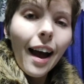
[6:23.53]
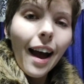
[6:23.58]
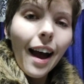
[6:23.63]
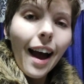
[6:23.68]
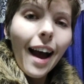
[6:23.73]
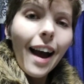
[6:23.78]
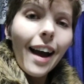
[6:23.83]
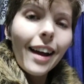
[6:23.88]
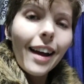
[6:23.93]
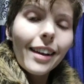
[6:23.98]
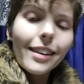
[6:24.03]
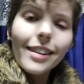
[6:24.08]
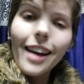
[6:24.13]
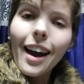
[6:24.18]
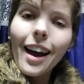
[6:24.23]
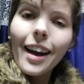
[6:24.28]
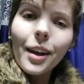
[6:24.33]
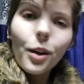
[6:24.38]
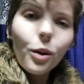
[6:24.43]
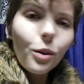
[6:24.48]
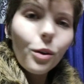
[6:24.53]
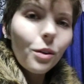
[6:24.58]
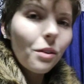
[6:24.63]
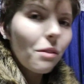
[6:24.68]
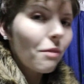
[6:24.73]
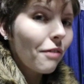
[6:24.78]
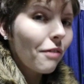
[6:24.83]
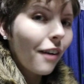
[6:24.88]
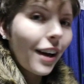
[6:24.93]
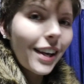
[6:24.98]
And I
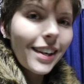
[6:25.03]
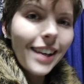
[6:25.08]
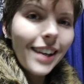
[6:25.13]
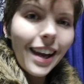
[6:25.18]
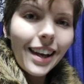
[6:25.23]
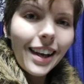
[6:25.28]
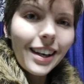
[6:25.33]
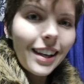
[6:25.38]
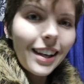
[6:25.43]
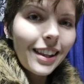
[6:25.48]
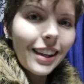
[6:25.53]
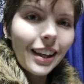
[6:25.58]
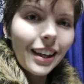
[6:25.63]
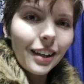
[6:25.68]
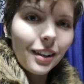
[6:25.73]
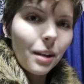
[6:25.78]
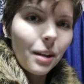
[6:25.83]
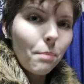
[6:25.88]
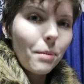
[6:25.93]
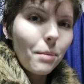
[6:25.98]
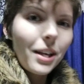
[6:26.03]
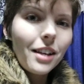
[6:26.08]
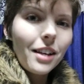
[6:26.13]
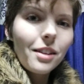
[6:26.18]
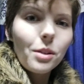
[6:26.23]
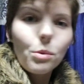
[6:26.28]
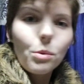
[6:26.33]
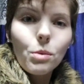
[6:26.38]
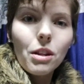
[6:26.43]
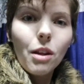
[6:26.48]
couldn't find anything that
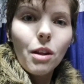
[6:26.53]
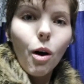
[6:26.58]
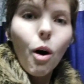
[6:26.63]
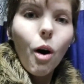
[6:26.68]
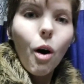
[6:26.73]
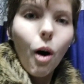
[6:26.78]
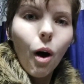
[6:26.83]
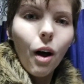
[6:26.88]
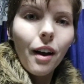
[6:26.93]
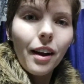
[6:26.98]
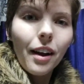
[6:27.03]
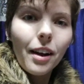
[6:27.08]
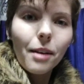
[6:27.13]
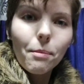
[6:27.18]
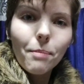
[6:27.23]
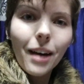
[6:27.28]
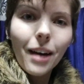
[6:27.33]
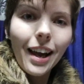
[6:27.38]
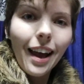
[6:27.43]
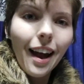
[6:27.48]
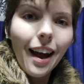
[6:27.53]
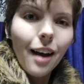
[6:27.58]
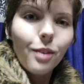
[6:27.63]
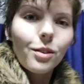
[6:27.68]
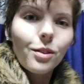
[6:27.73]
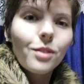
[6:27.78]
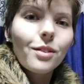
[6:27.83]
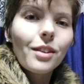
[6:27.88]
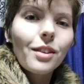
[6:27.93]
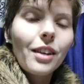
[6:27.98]
begins with oh in my
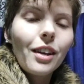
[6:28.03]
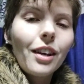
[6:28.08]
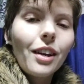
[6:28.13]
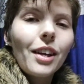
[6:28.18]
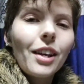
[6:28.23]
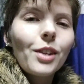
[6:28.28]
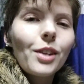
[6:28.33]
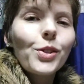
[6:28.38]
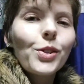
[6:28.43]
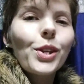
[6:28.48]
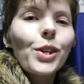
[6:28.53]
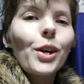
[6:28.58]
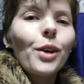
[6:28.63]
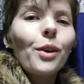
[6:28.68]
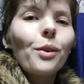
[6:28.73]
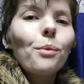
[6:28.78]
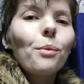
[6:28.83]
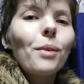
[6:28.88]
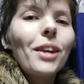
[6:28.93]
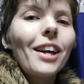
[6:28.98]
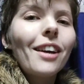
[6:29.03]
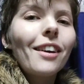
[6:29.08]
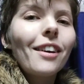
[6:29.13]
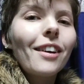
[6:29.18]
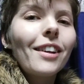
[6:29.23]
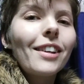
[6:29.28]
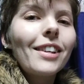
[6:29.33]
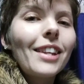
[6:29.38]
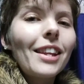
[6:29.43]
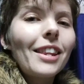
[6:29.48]
house. So we are
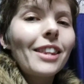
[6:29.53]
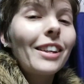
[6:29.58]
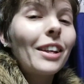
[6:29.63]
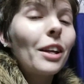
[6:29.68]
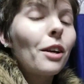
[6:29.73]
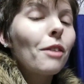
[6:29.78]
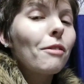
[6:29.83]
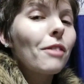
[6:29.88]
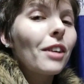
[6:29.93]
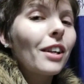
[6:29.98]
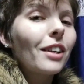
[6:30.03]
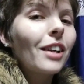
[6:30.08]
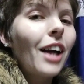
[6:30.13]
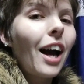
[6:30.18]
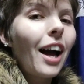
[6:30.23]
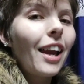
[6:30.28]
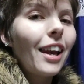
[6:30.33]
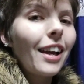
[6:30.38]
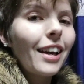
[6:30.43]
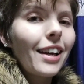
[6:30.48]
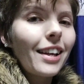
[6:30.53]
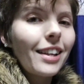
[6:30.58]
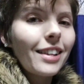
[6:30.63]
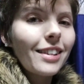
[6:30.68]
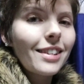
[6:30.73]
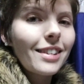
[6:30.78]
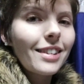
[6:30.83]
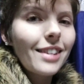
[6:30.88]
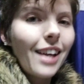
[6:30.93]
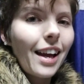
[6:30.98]
going to think of a colour
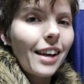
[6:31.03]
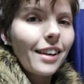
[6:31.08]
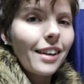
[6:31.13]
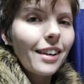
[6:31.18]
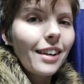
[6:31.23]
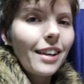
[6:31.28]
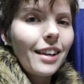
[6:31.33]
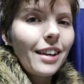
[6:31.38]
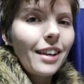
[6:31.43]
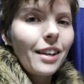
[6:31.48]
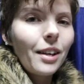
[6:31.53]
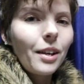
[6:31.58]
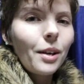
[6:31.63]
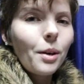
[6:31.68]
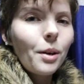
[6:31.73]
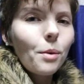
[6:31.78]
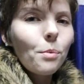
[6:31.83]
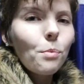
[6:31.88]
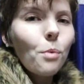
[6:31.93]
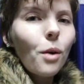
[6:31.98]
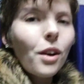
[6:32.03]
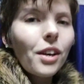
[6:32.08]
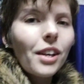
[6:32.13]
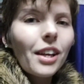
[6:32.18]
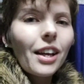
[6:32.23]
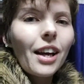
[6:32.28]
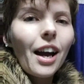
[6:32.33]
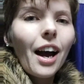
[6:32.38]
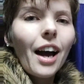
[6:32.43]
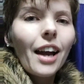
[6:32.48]
instead.
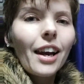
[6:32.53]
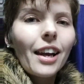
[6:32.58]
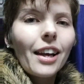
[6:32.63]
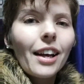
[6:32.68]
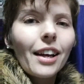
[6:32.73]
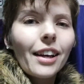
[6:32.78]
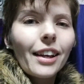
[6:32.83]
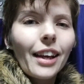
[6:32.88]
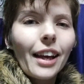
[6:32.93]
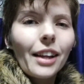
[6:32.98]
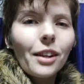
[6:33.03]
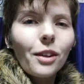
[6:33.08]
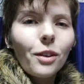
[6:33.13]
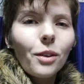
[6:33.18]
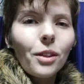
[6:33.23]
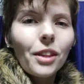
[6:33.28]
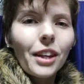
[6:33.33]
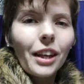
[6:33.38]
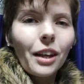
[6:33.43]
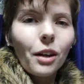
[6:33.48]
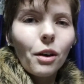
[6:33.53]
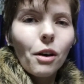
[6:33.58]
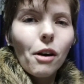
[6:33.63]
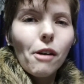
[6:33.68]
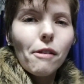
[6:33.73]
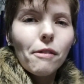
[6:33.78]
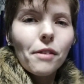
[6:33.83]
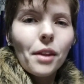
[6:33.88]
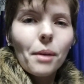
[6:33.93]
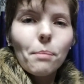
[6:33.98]
What colour can you think
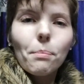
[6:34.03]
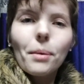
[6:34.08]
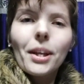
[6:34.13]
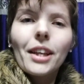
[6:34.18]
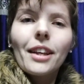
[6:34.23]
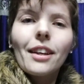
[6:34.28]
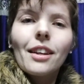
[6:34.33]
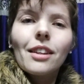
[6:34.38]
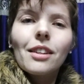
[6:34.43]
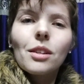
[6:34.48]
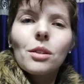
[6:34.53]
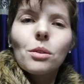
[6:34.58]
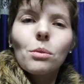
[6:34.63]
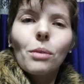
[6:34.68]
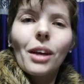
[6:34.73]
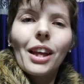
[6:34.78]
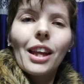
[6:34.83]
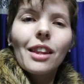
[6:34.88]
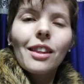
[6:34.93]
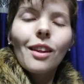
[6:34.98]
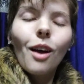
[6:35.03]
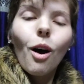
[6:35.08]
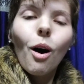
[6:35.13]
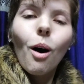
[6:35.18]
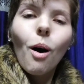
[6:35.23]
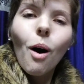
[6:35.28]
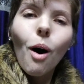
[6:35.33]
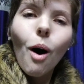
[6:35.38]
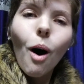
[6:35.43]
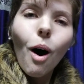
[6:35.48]
of that begins with
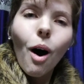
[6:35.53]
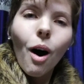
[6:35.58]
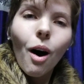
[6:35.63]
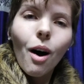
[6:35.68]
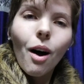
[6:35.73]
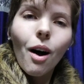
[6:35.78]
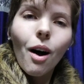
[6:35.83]
oh?